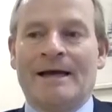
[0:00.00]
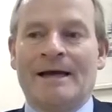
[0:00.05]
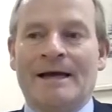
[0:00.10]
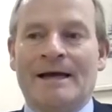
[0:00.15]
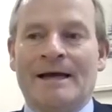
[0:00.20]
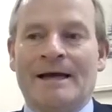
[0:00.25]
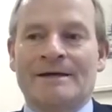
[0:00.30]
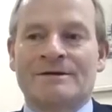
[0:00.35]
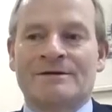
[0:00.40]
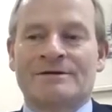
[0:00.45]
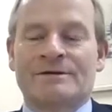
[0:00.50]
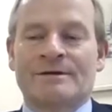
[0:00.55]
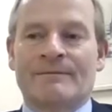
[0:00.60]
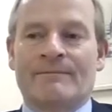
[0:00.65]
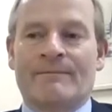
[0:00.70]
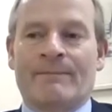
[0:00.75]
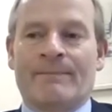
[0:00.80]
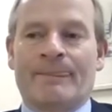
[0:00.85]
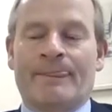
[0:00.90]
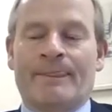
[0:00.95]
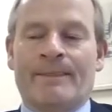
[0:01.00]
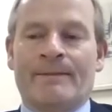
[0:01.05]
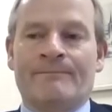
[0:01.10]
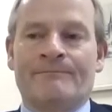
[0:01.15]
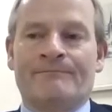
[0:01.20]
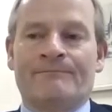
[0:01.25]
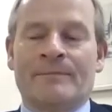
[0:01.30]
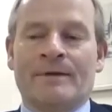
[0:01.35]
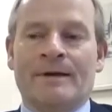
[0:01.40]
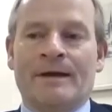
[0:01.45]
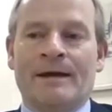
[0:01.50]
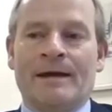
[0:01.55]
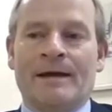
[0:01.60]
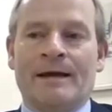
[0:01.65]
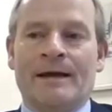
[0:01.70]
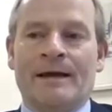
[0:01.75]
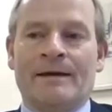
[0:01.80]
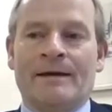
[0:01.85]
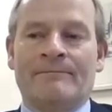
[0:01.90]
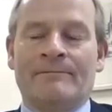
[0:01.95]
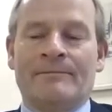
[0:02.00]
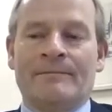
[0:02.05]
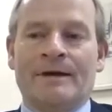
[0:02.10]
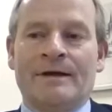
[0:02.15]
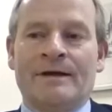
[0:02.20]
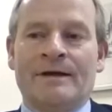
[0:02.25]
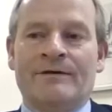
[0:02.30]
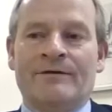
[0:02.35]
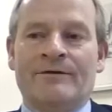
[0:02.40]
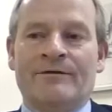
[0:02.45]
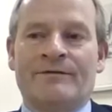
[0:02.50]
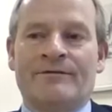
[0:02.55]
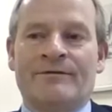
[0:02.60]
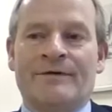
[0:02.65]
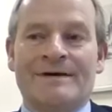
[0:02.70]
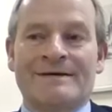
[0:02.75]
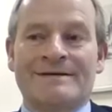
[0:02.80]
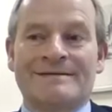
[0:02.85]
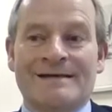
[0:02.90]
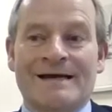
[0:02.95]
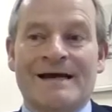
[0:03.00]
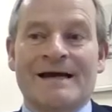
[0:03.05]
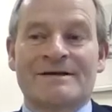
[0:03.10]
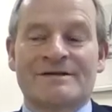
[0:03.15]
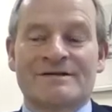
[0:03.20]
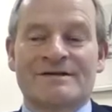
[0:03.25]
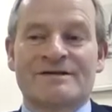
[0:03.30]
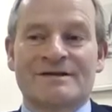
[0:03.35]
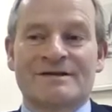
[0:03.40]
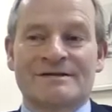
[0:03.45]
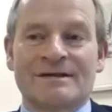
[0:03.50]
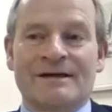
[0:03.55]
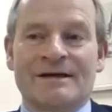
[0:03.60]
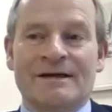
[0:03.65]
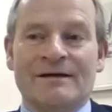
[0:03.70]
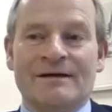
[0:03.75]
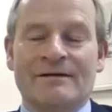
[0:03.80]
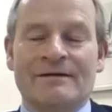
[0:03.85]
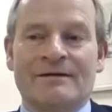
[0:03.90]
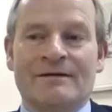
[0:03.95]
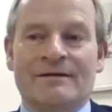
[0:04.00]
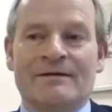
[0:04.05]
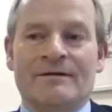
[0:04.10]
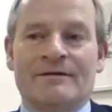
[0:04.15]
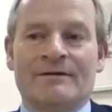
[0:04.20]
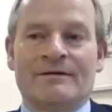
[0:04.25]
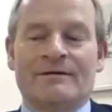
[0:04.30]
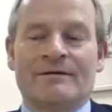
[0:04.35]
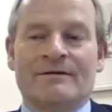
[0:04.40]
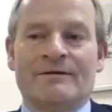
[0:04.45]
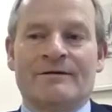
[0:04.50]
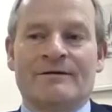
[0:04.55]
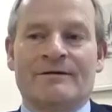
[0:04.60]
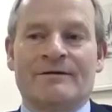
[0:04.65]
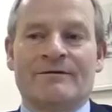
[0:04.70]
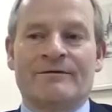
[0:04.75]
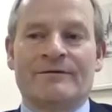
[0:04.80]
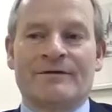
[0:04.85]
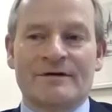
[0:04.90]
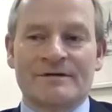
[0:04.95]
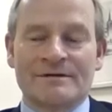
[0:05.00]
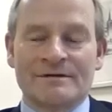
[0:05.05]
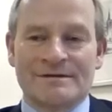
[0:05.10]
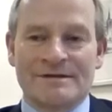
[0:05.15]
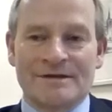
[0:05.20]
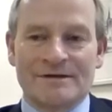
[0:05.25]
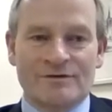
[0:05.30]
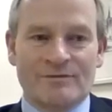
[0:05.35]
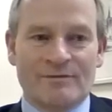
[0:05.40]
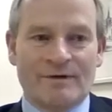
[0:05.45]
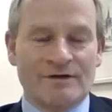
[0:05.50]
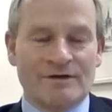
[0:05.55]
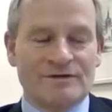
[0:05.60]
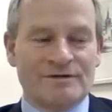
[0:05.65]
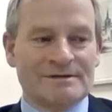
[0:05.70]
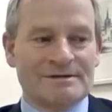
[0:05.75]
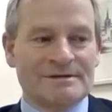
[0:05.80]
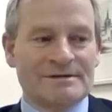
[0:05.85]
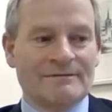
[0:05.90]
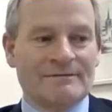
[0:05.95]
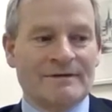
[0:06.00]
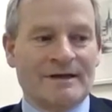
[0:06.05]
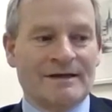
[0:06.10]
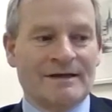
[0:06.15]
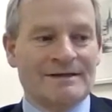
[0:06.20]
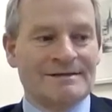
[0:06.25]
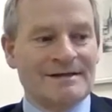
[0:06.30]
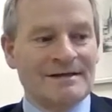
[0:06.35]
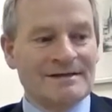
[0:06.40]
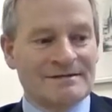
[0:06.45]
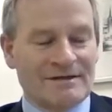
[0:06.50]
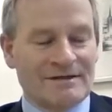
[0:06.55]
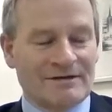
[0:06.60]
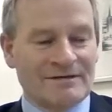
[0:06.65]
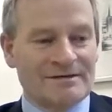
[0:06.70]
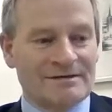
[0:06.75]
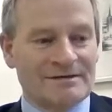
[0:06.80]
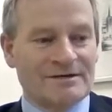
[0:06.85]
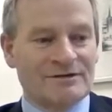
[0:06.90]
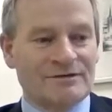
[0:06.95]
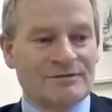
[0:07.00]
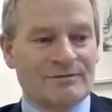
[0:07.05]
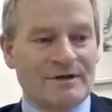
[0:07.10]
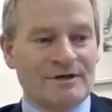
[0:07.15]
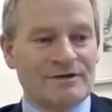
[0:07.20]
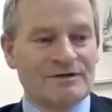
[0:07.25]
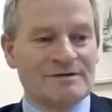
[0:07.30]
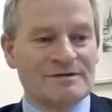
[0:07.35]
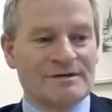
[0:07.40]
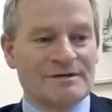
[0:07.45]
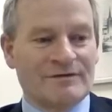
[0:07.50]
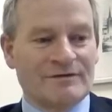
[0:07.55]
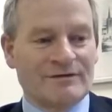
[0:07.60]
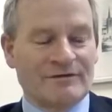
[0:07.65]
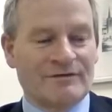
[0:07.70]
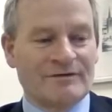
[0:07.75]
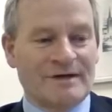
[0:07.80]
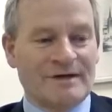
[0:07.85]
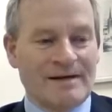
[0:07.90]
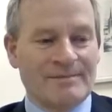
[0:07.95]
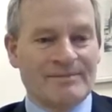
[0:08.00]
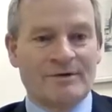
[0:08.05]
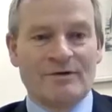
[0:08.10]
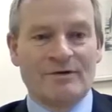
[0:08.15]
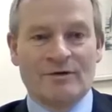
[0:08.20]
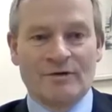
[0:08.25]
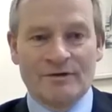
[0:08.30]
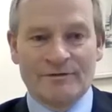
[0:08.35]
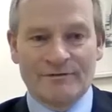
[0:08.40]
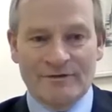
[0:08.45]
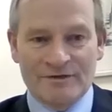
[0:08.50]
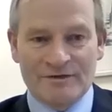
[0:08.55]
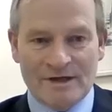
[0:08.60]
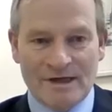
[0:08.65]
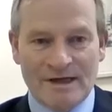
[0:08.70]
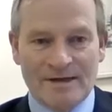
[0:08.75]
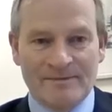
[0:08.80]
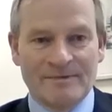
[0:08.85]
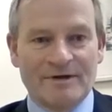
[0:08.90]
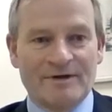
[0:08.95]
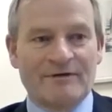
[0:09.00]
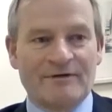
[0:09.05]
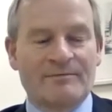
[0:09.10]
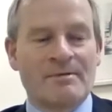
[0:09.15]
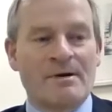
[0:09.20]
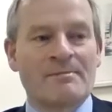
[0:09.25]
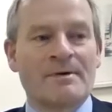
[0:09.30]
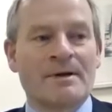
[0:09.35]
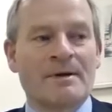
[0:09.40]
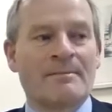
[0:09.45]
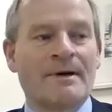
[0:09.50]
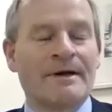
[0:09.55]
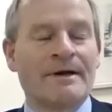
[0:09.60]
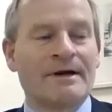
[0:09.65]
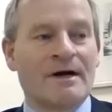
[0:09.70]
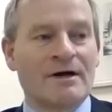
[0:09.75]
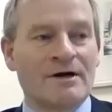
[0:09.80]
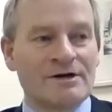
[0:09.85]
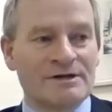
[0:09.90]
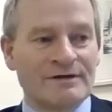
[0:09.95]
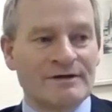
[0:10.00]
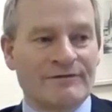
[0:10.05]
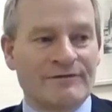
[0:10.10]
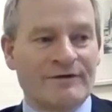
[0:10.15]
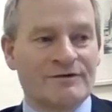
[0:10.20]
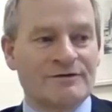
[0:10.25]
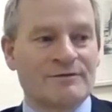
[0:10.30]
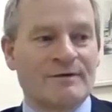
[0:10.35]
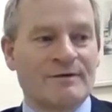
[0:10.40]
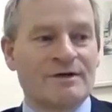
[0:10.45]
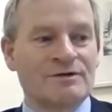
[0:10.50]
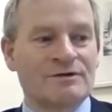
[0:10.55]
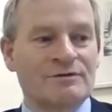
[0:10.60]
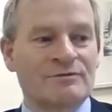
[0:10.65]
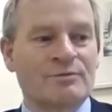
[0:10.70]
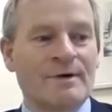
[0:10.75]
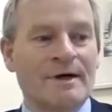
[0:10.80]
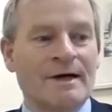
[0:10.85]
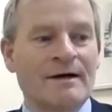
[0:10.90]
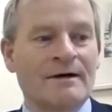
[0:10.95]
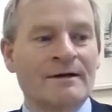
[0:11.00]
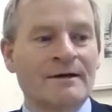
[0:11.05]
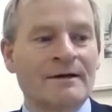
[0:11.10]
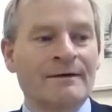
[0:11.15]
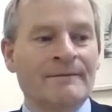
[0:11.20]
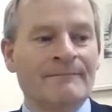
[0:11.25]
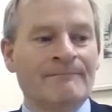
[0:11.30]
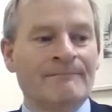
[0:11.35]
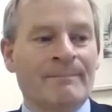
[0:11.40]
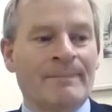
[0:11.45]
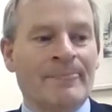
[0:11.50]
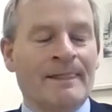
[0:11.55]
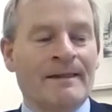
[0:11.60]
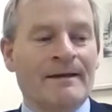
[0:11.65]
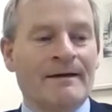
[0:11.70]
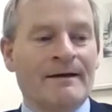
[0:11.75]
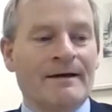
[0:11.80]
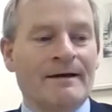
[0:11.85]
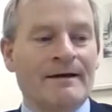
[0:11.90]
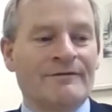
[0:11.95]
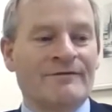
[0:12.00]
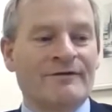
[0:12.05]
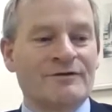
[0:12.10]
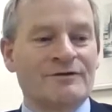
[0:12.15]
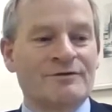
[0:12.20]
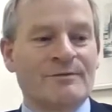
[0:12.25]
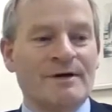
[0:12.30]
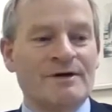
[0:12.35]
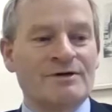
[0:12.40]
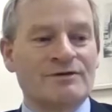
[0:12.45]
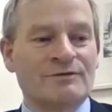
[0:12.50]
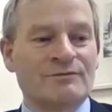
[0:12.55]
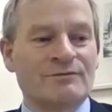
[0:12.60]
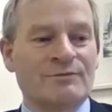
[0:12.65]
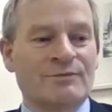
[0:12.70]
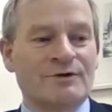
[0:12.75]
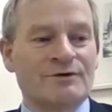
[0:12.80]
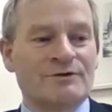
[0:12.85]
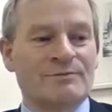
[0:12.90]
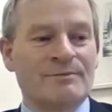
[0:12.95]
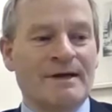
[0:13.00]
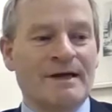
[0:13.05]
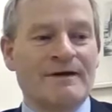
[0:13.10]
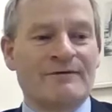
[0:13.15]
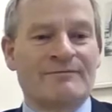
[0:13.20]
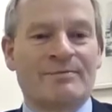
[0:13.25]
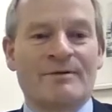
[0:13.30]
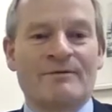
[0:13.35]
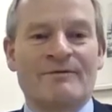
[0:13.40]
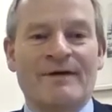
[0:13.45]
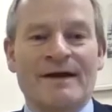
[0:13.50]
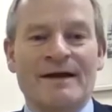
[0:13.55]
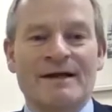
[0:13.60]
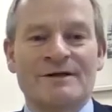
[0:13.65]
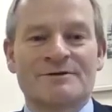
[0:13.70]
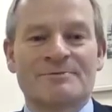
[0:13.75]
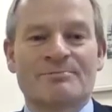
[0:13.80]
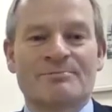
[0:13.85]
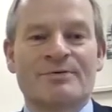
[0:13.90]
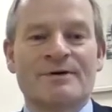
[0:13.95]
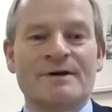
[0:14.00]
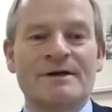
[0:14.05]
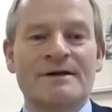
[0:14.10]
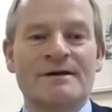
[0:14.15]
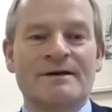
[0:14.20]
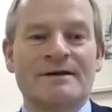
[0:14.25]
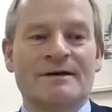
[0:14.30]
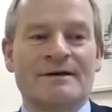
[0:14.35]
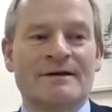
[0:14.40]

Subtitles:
And it is very sad to see certain situations, and I say certain situations, it doesn't happen all of the time, and it is probably a minority of situations, where a situation which may have prevailed pre-breakup,